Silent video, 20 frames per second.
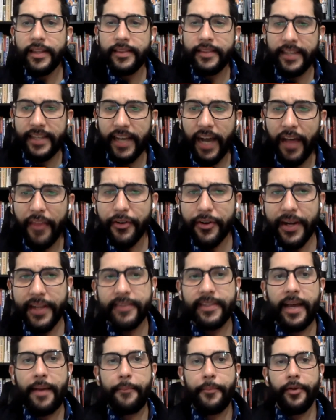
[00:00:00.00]
The other
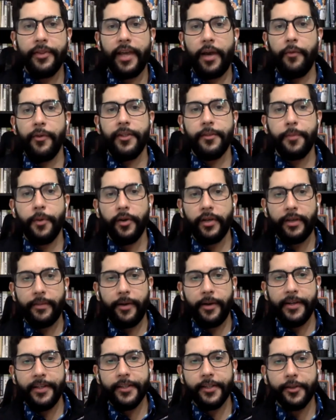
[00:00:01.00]
example that we spoke
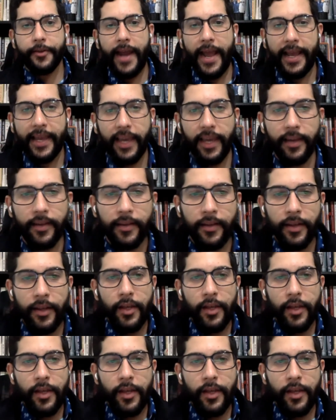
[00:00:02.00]
about is cracking.